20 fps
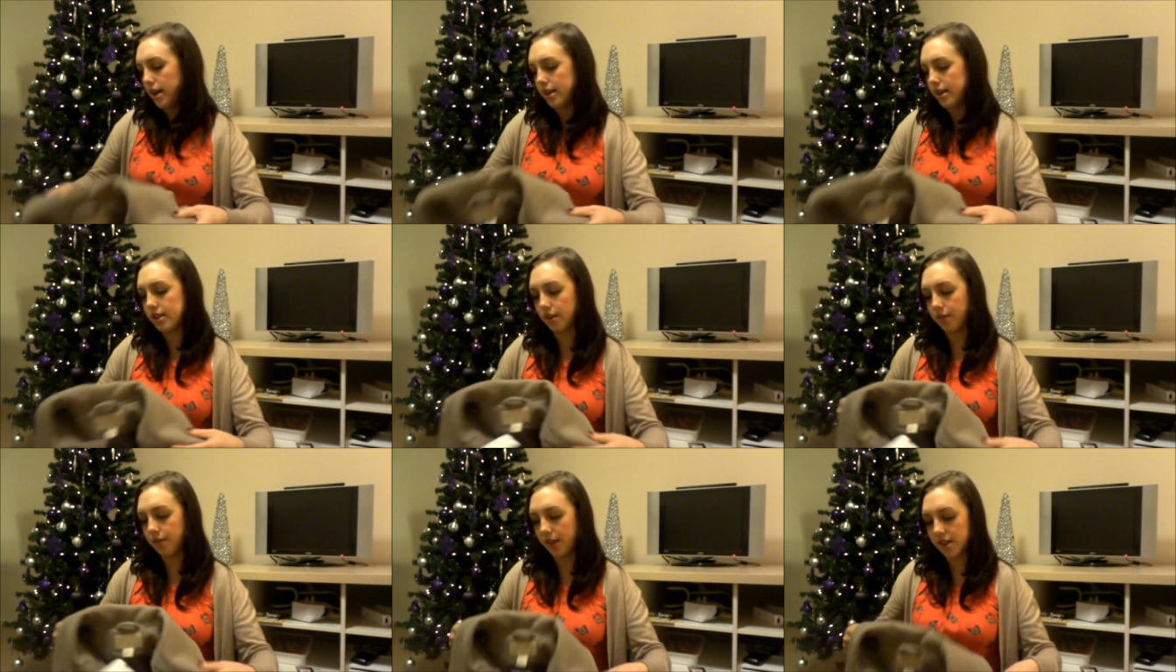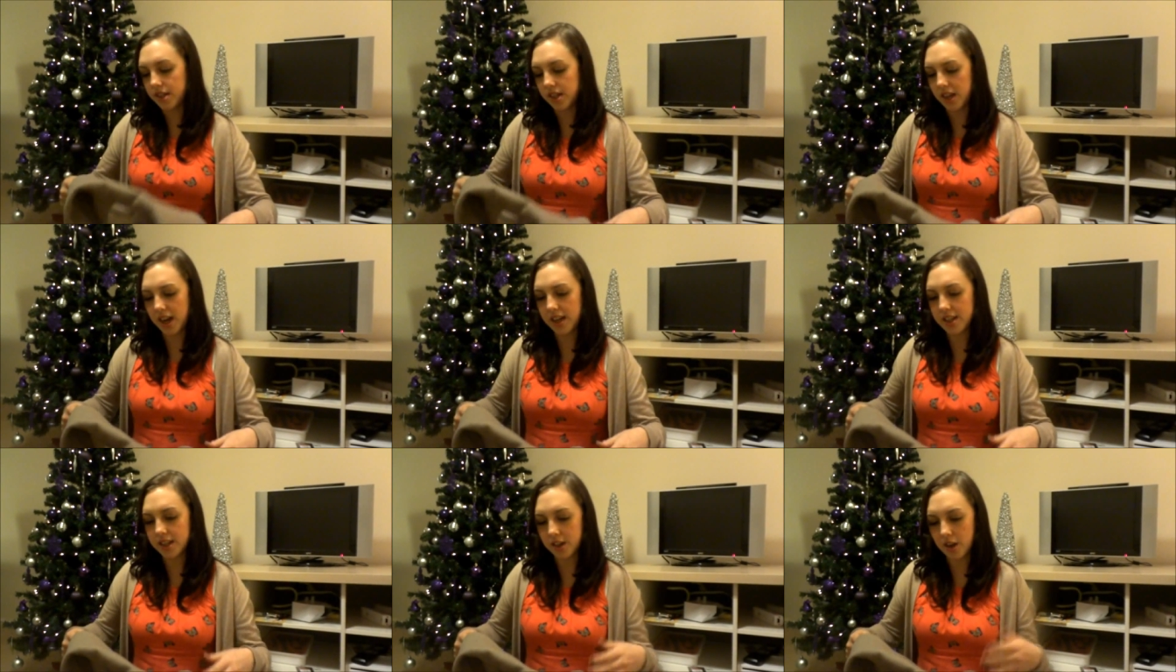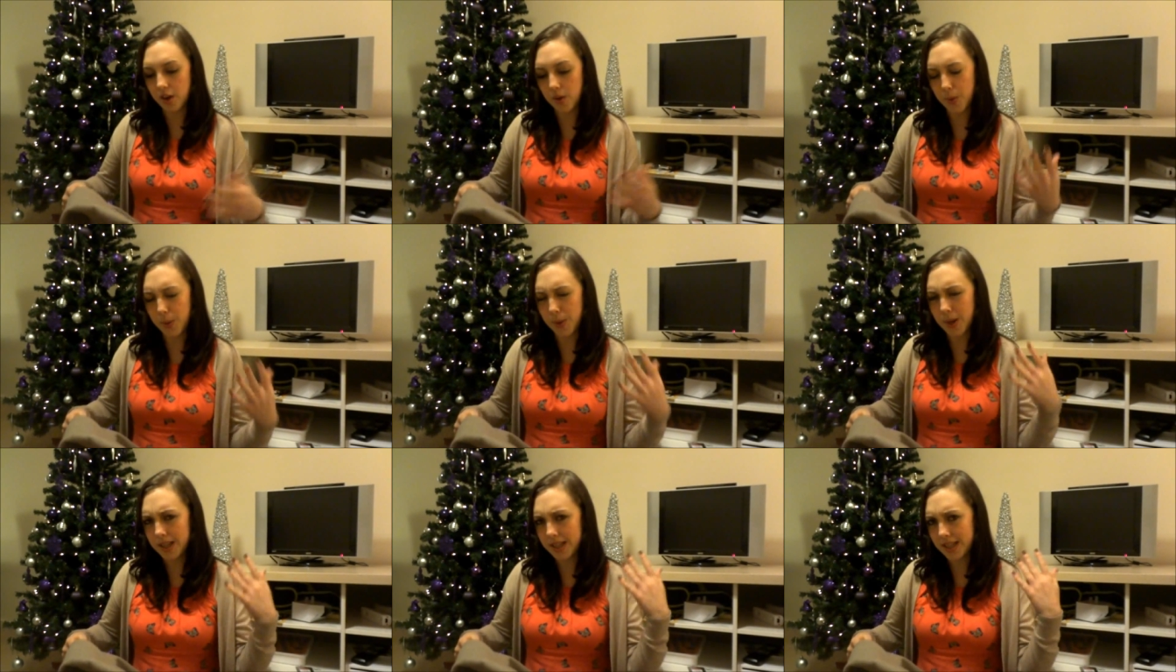so I've actually had to
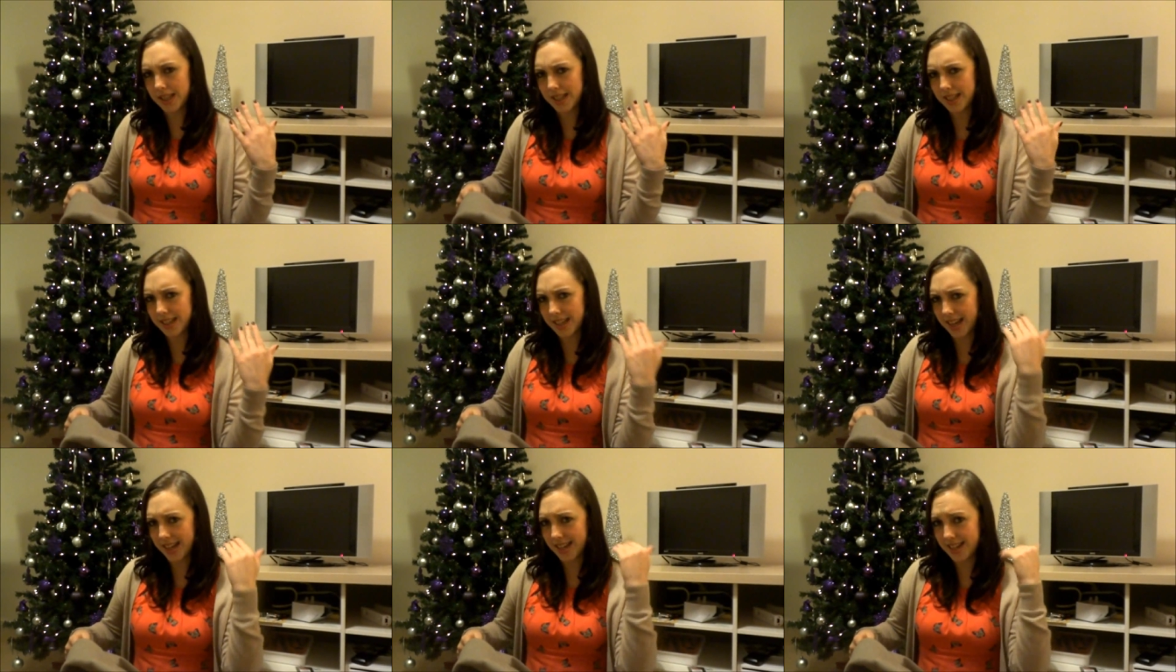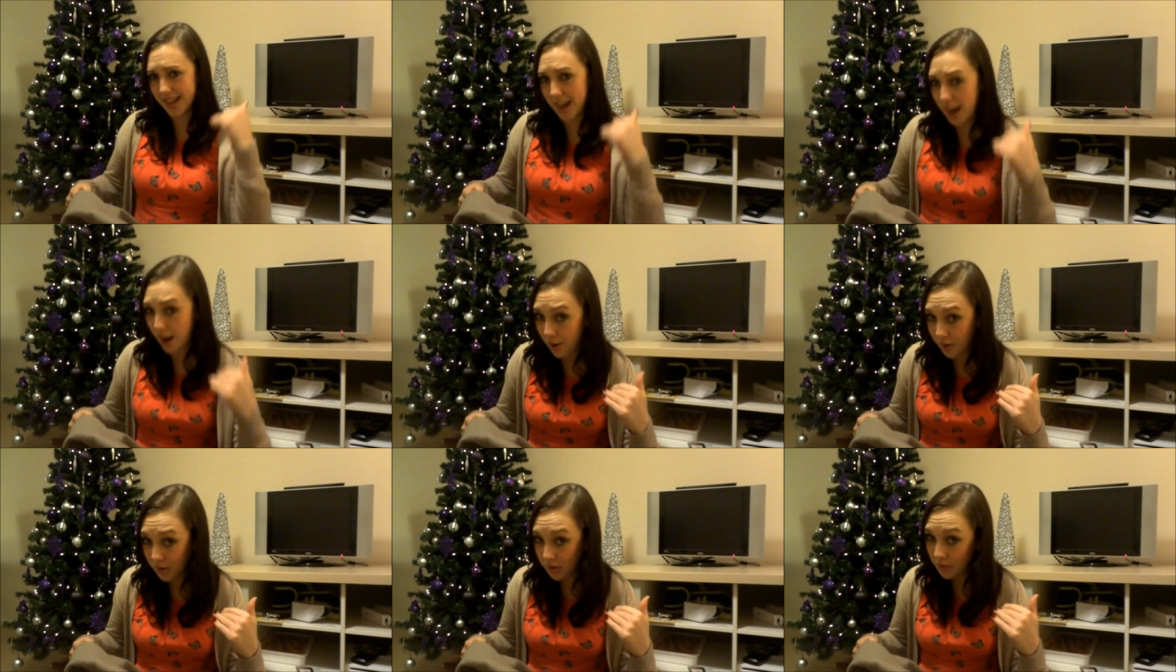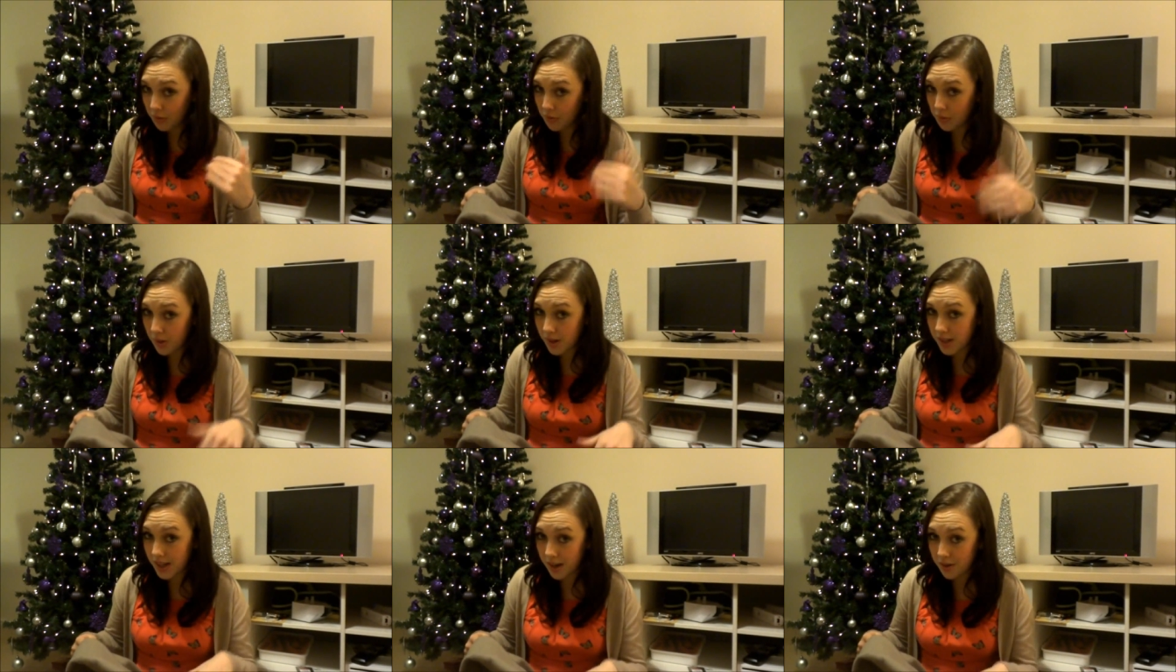go the size down from
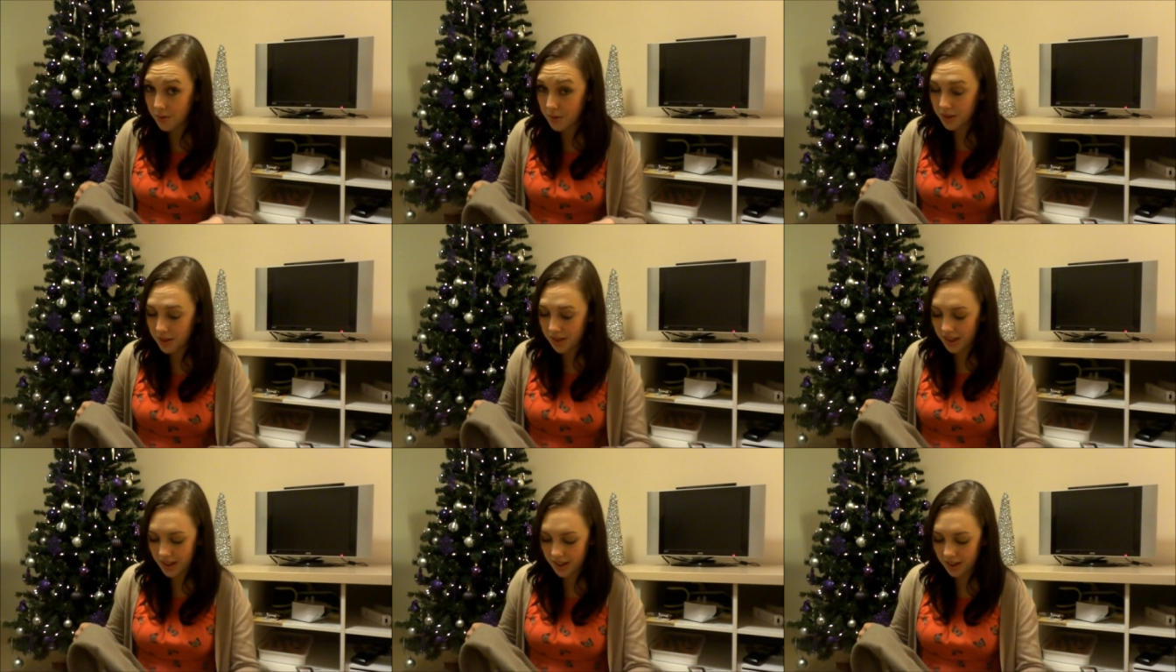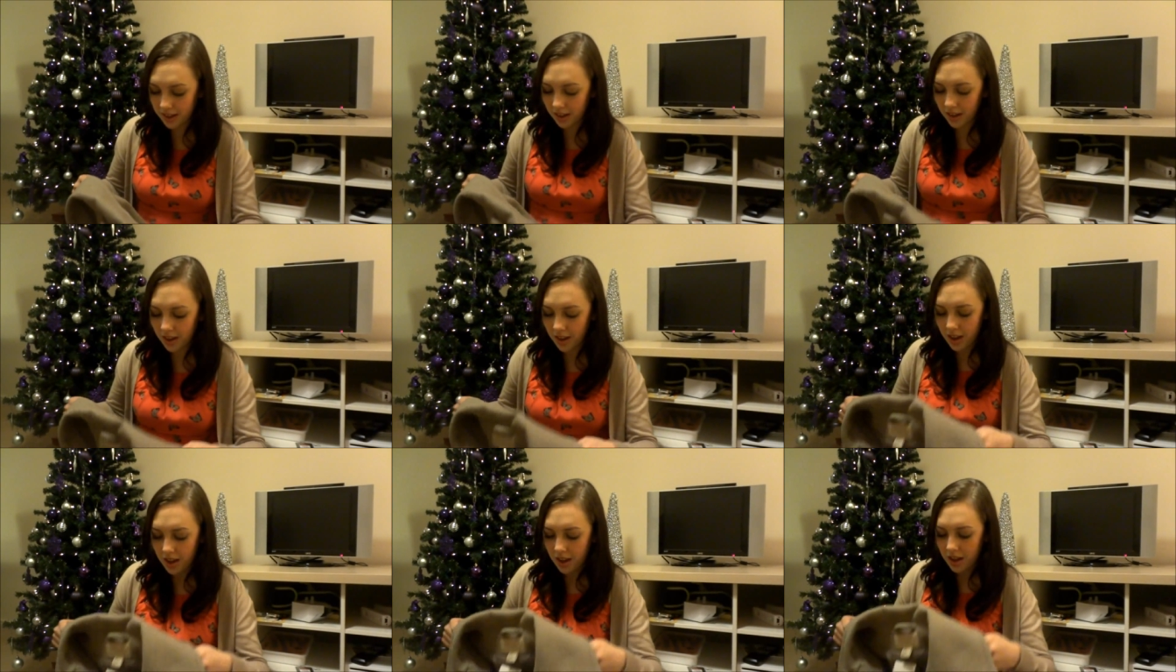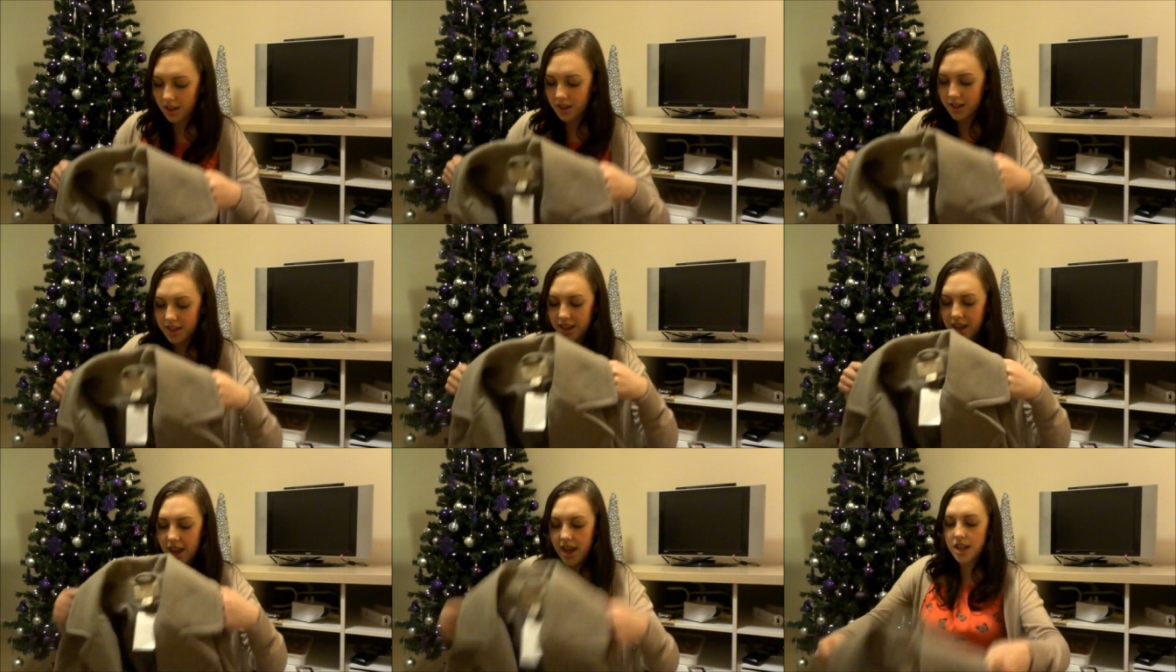what I would think
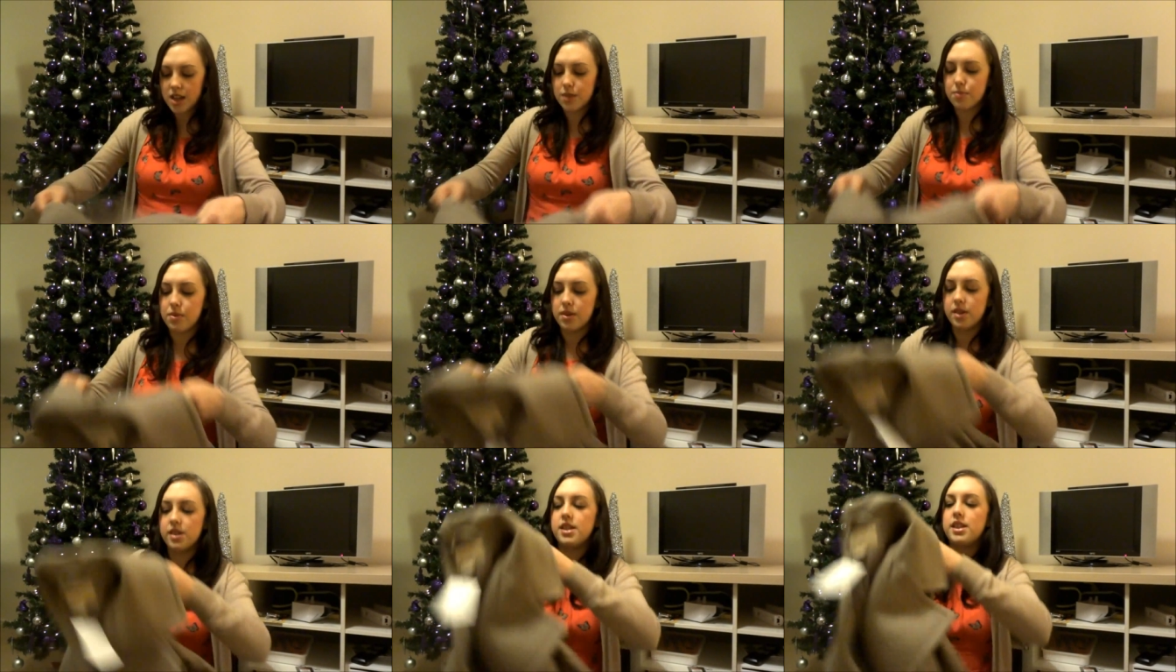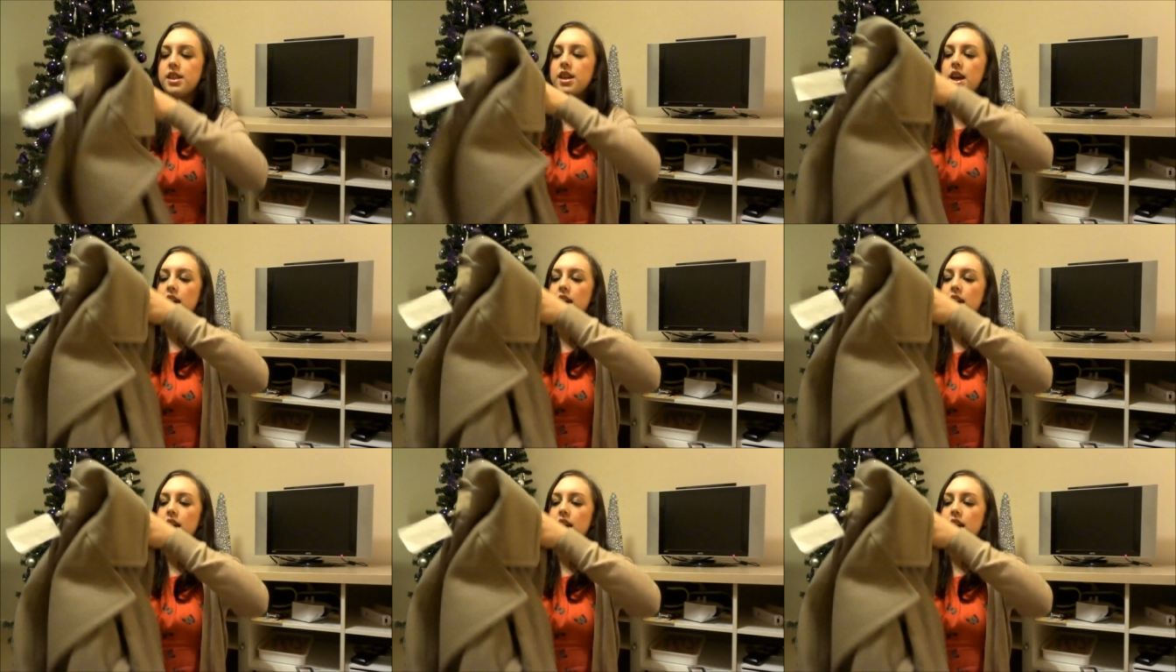to get, but